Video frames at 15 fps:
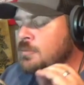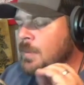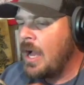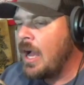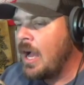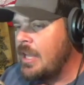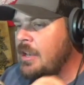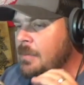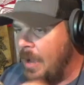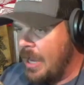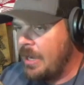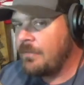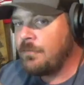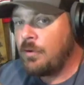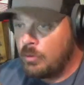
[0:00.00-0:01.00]
behind a
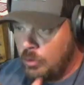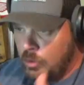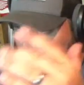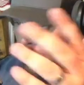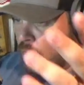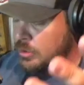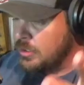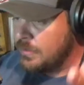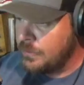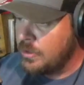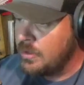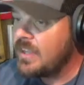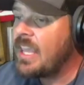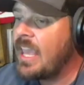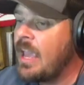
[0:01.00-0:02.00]
microphone or goes in front
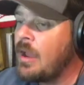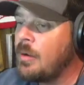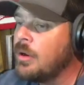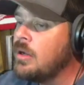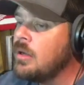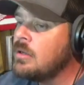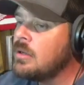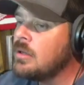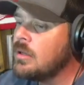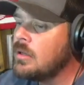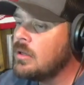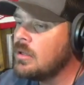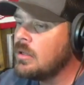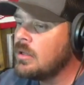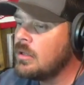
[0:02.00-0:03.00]
of a camera
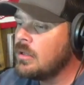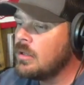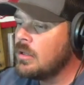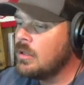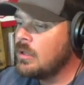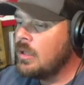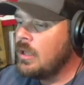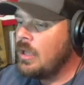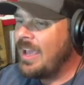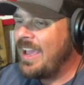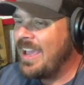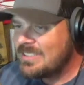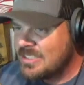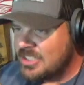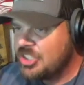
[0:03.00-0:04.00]

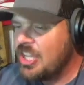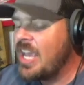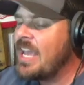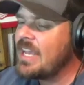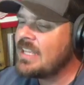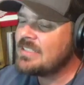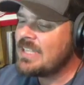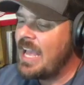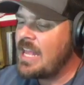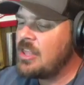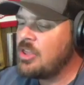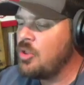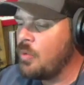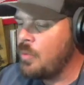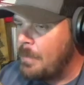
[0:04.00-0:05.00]
and says
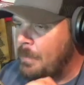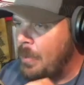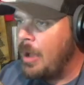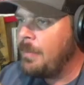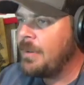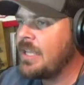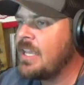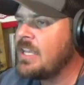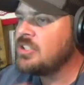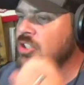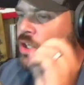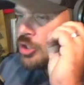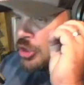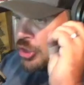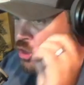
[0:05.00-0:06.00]
that the Republicans
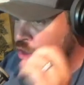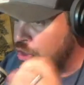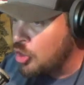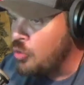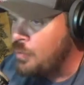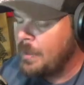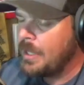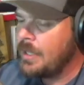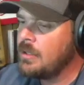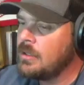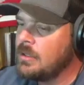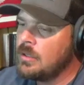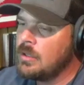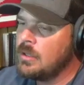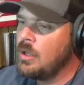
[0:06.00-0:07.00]
are stupid,
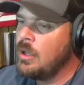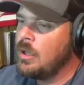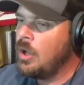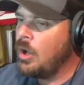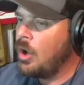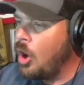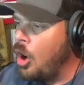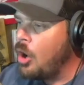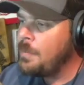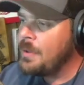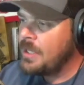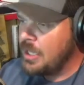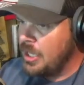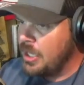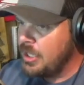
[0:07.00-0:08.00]
all
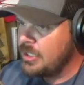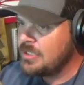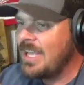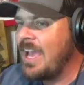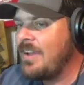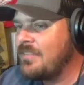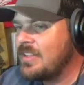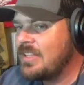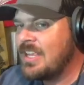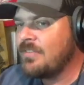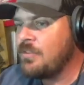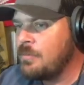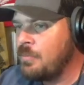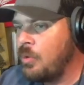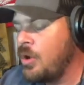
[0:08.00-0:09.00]
because they have a
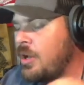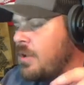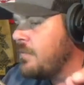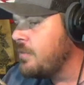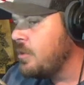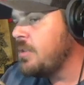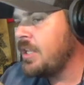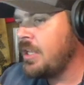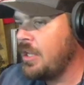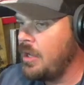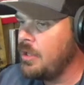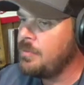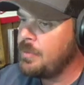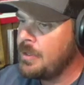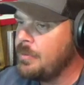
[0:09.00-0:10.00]
different point of view than the
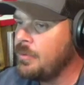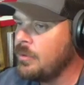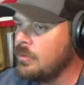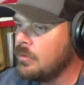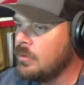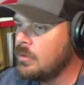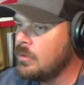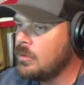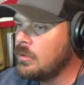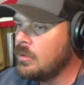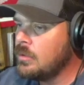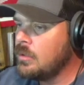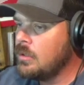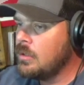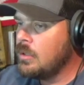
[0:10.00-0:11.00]
other people.
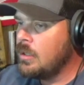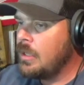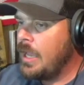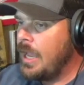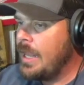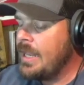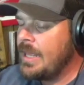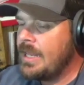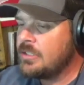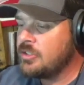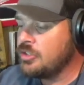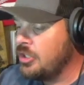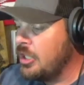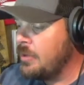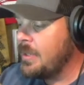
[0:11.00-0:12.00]
And ladies
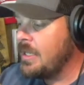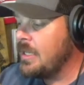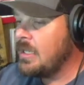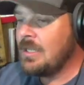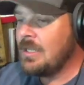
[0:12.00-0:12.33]
and gentlemen,